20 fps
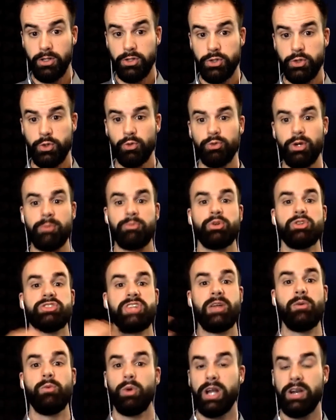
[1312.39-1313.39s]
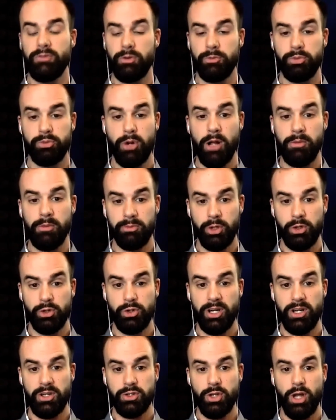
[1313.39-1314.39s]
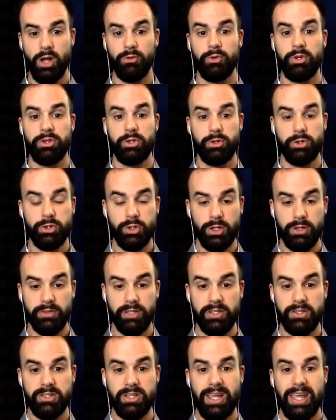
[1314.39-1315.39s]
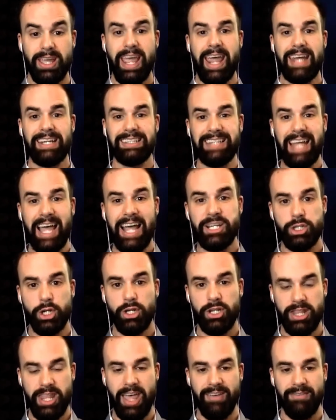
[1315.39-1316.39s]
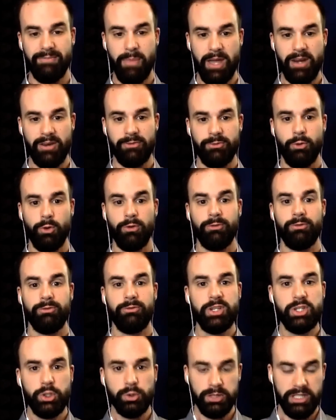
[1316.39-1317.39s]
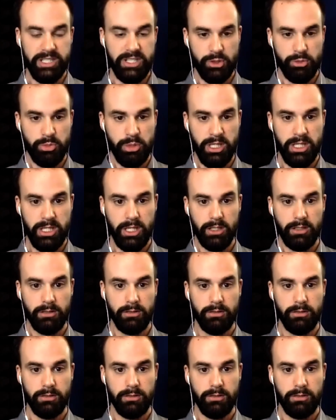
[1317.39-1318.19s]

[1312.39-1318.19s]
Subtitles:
to represent whatever problem you're trying to solve with your service and latch onto that metaphor visually speaking,